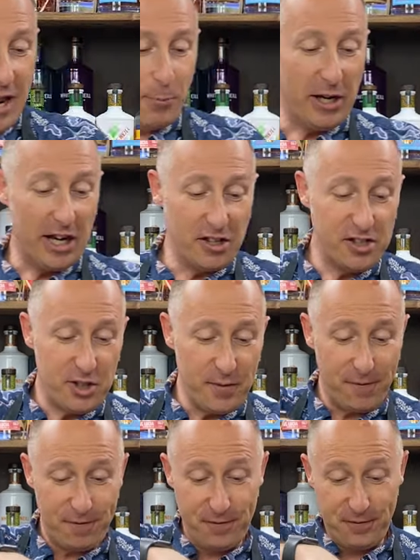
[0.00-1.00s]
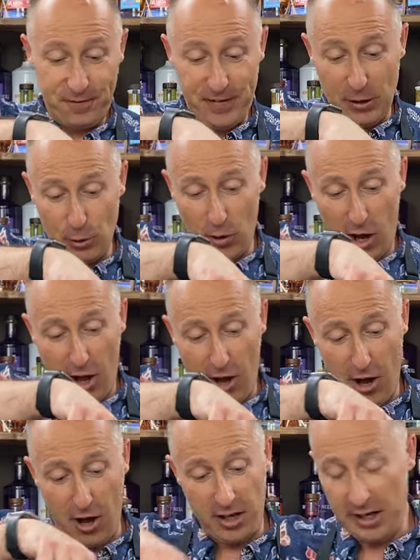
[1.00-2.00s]
And then we're gonna fill
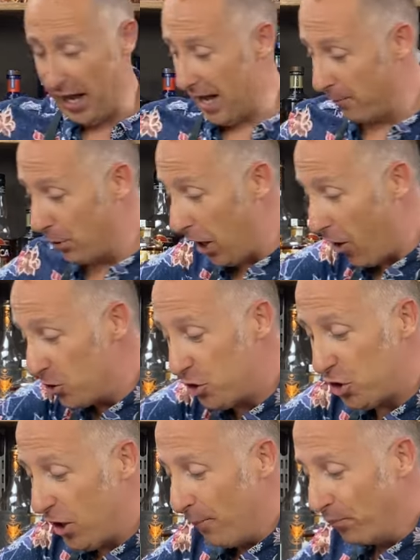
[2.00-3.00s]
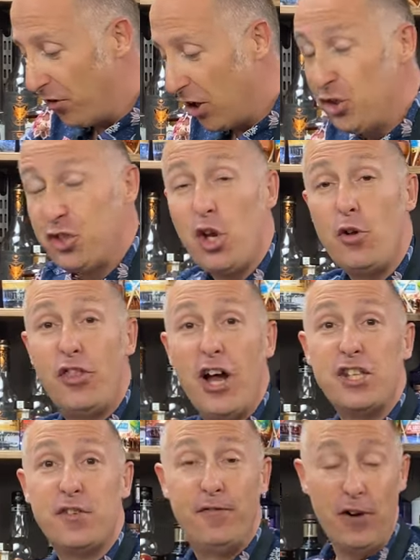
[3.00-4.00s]
our um, glass two
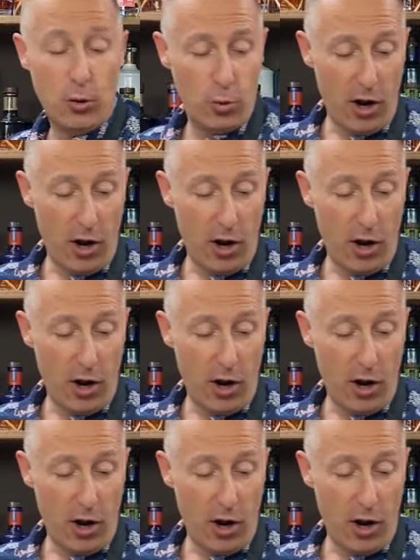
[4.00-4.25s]
thirds full